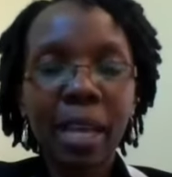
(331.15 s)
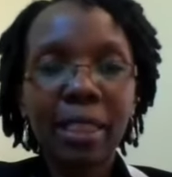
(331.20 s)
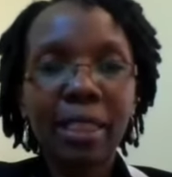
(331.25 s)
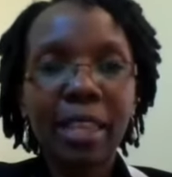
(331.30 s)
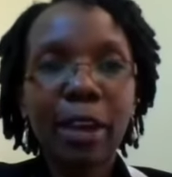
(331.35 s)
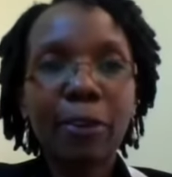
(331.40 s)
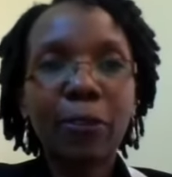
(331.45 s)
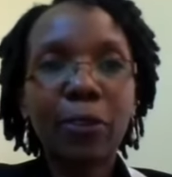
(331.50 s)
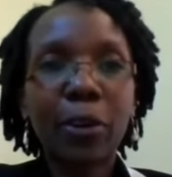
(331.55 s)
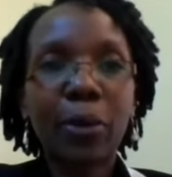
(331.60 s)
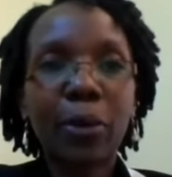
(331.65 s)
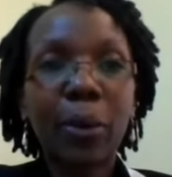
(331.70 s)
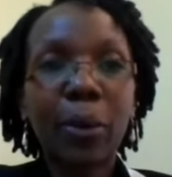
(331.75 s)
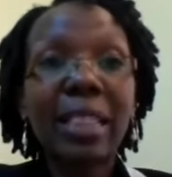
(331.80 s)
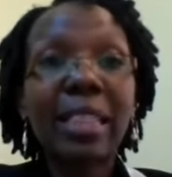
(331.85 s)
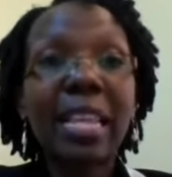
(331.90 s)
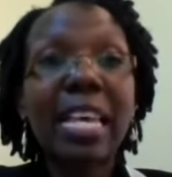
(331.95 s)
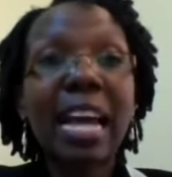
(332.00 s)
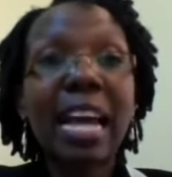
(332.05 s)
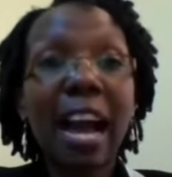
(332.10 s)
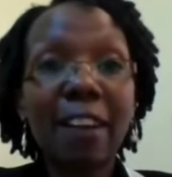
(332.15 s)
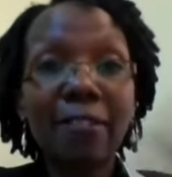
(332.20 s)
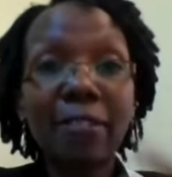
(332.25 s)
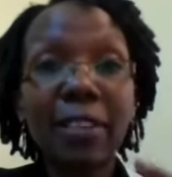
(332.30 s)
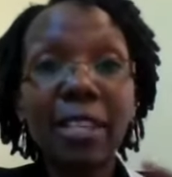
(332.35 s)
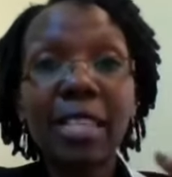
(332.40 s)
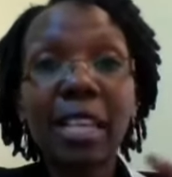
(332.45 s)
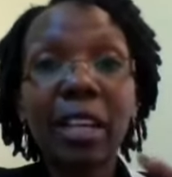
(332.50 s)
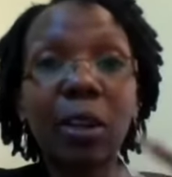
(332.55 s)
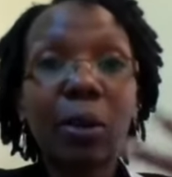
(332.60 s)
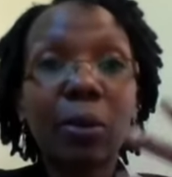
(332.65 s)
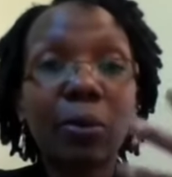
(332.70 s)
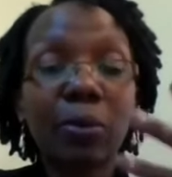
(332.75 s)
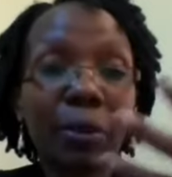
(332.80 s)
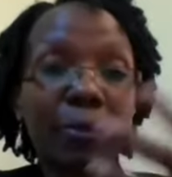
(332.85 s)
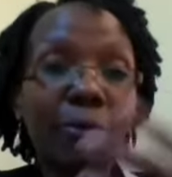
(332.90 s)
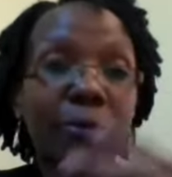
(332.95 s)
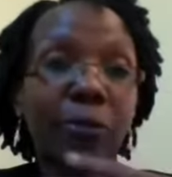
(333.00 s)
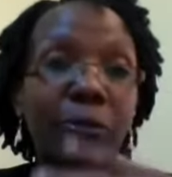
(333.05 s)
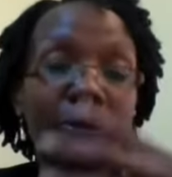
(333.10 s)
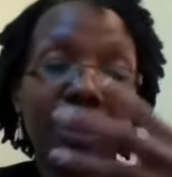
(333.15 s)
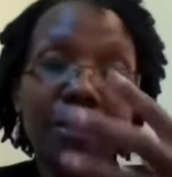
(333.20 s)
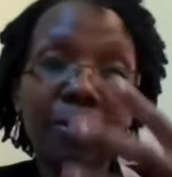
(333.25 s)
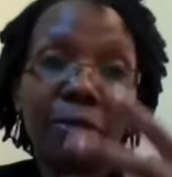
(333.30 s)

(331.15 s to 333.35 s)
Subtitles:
And therefore, when they harvest, the